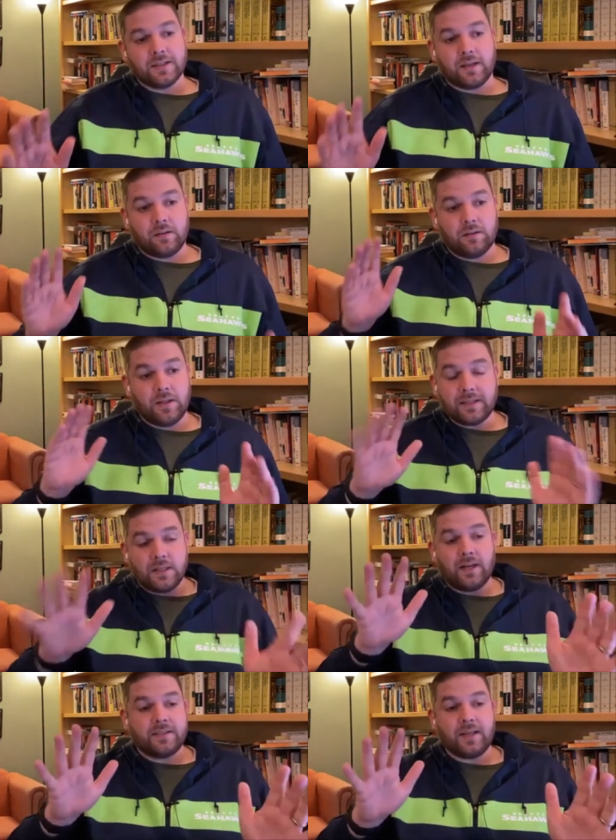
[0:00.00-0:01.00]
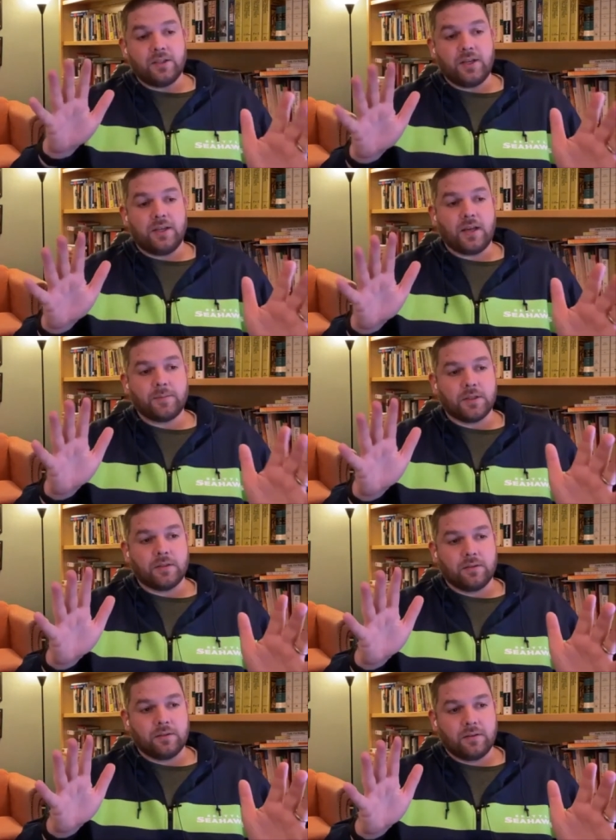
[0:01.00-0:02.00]
God's like that's not a second chance
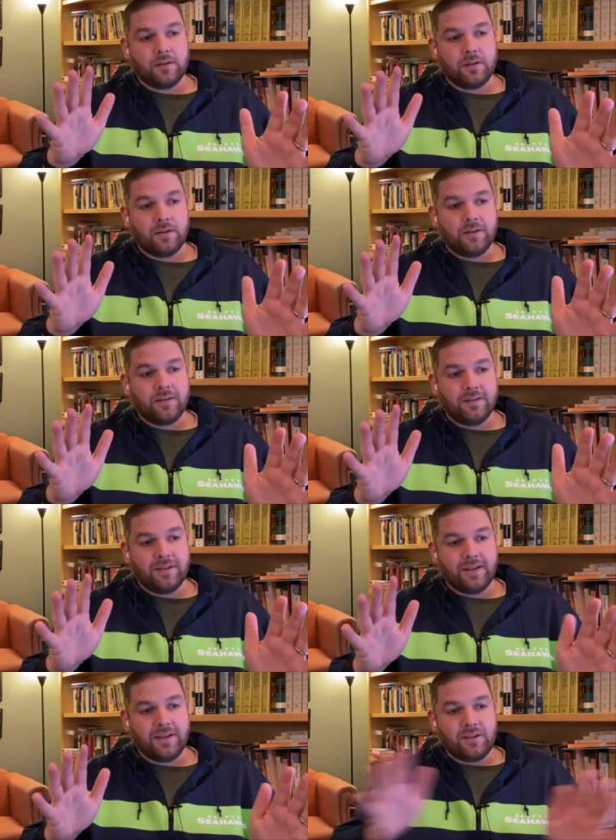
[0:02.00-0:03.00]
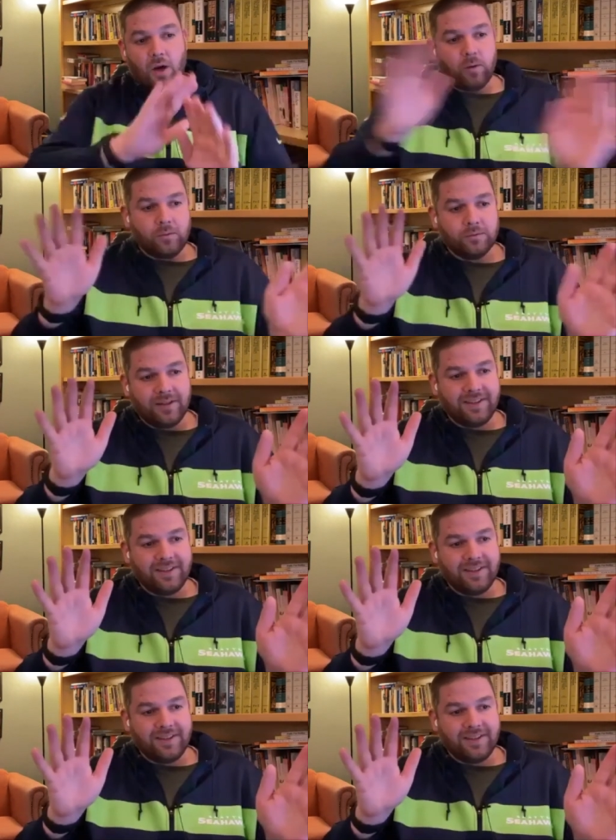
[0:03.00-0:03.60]
option. Like no.